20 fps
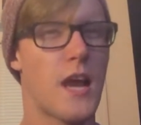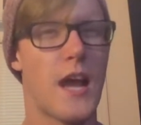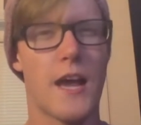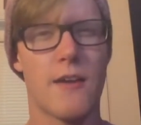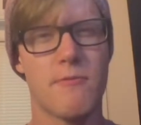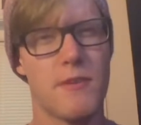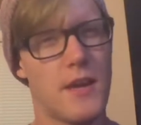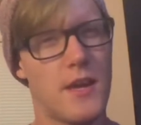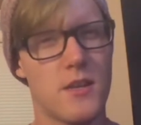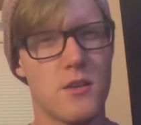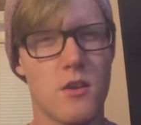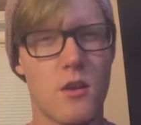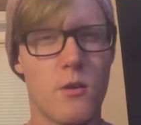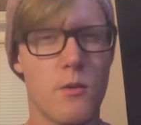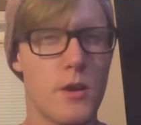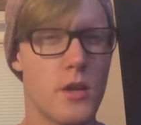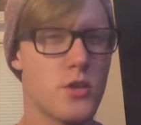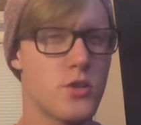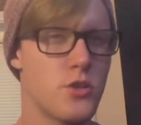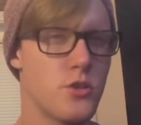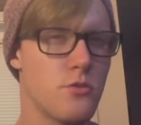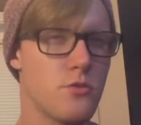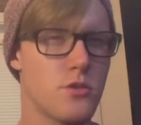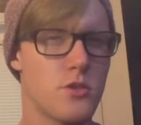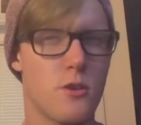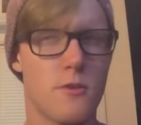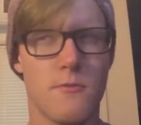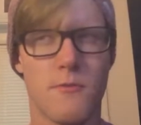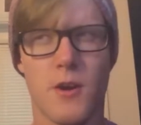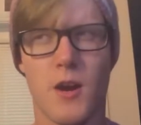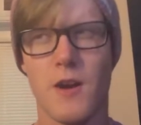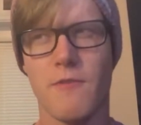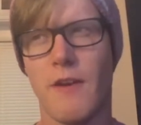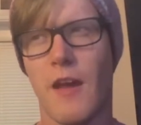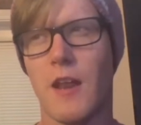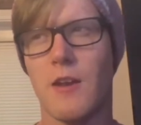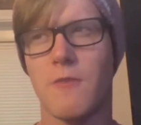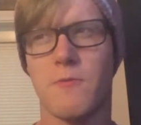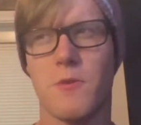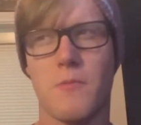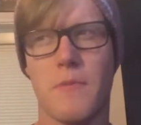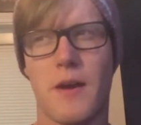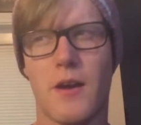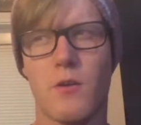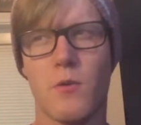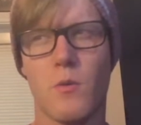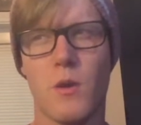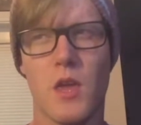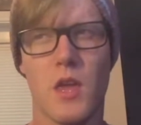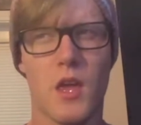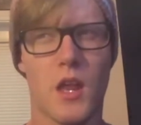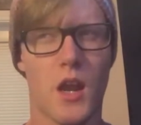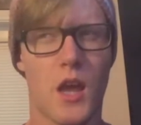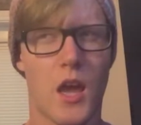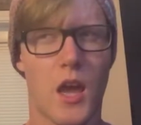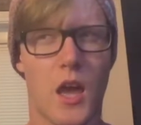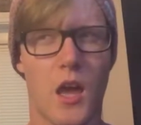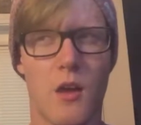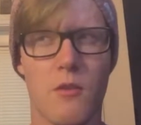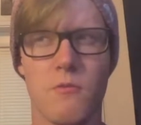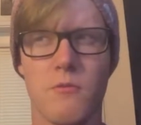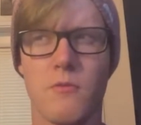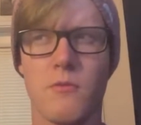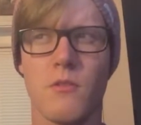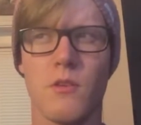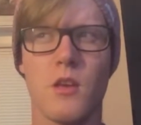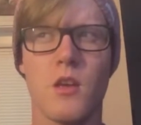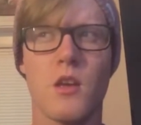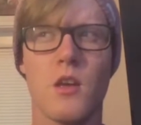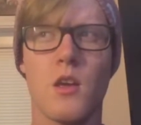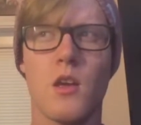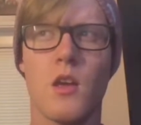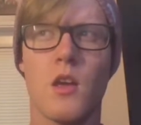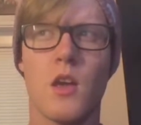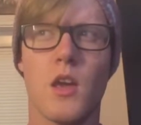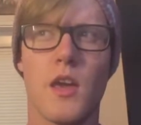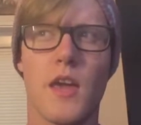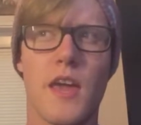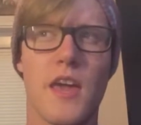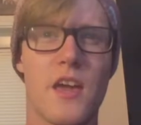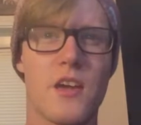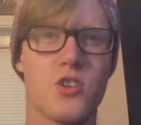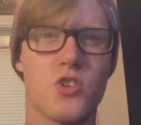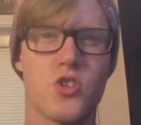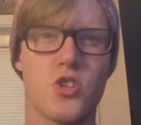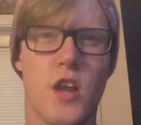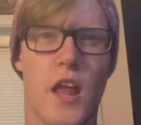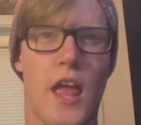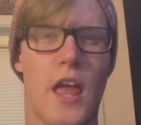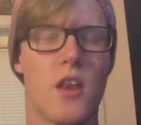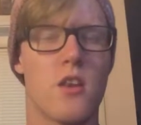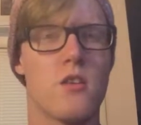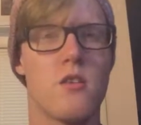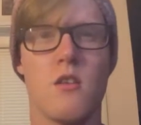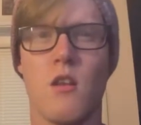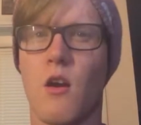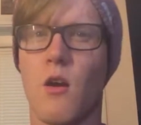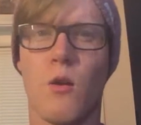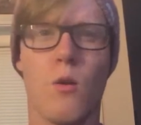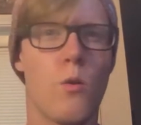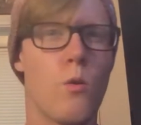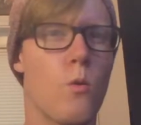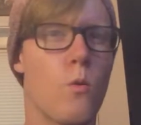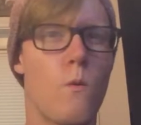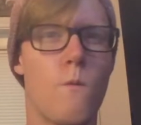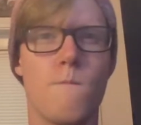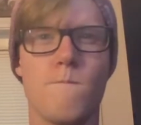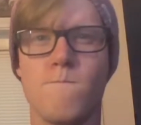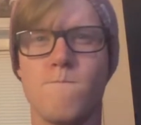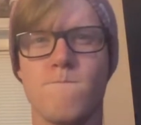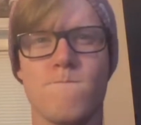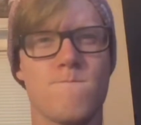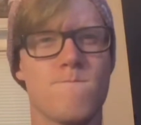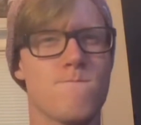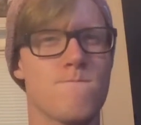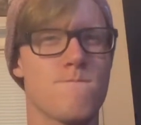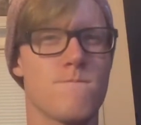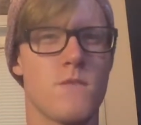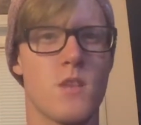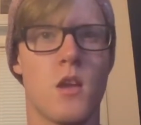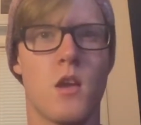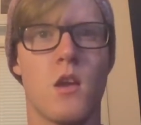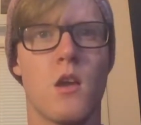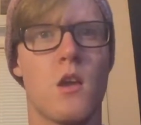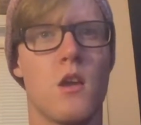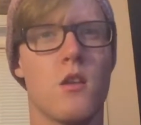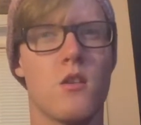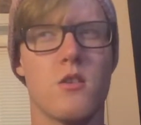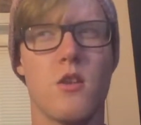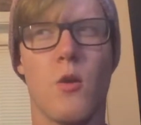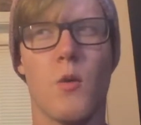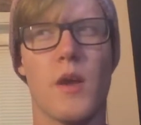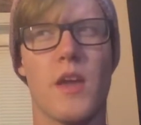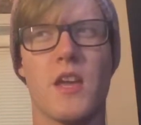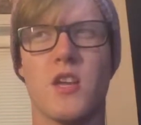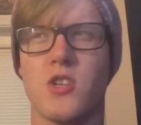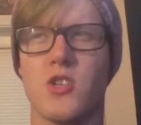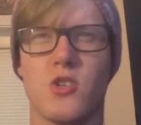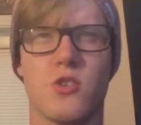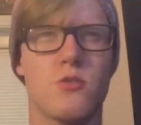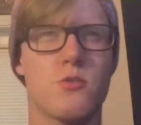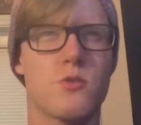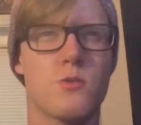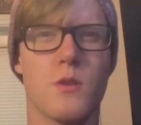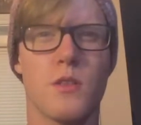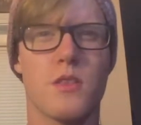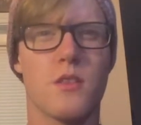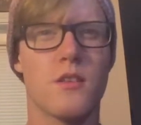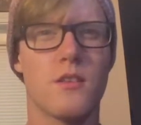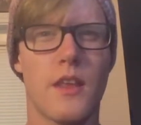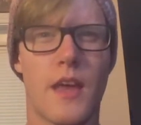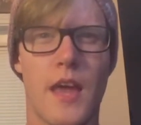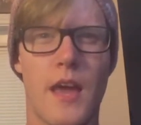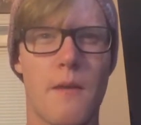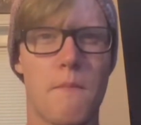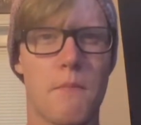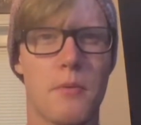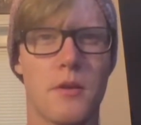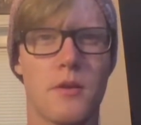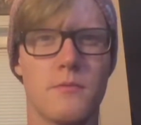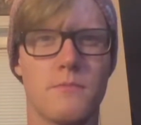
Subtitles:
I've had no issues so far. I've had it for about a week and a half-ish, and no issues with the lamp.